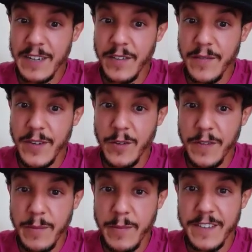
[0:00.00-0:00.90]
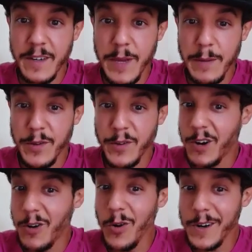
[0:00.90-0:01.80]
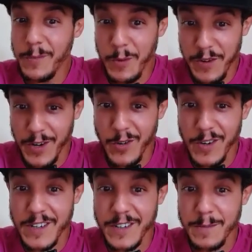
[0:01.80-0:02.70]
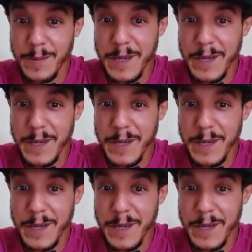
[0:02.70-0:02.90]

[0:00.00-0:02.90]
I don't even know if anybody's going to be able to record when we record because people.